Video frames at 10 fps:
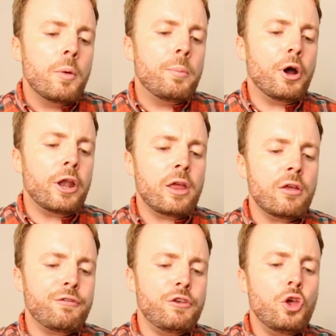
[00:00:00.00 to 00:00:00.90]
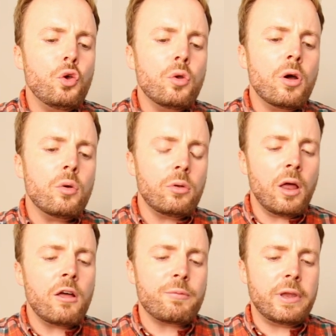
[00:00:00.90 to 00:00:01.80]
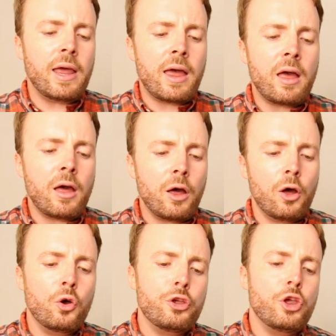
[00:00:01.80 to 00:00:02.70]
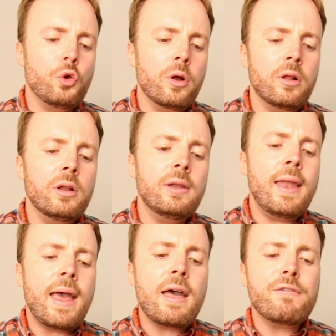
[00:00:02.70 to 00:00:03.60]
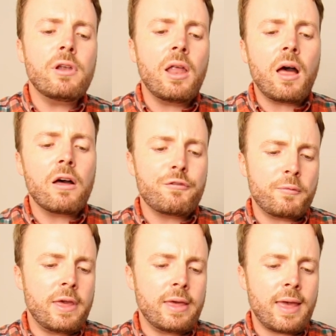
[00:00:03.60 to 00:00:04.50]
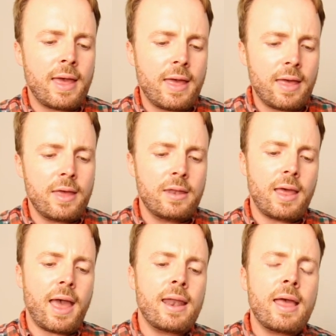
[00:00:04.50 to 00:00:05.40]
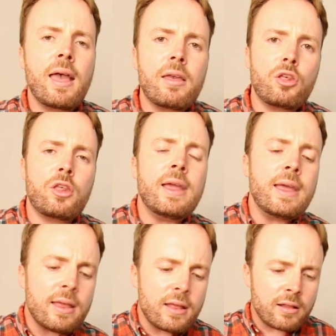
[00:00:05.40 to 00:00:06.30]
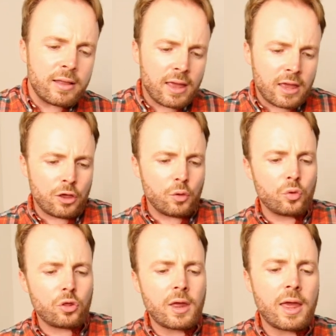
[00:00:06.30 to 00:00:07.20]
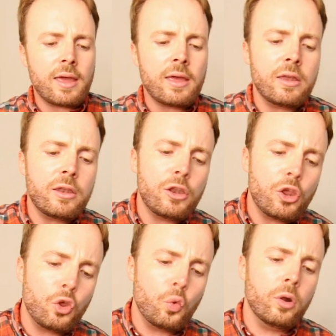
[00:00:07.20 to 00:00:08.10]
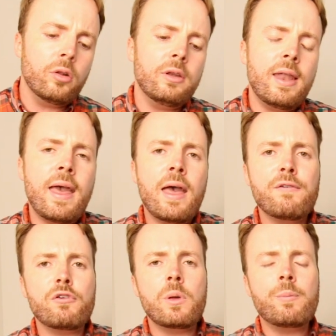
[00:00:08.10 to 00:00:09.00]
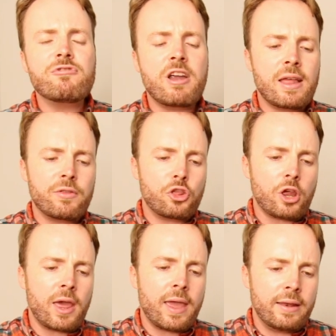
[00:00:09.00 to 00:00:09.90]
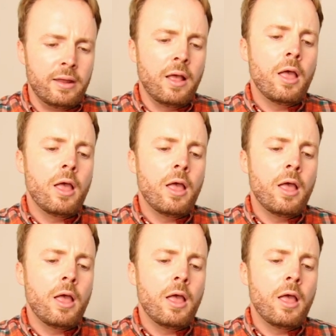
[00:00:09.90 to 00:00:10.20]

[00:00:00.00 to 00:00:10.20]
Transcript: But if you don't love me now, you will never love me again. And I still hear you saying, you will never break the chain.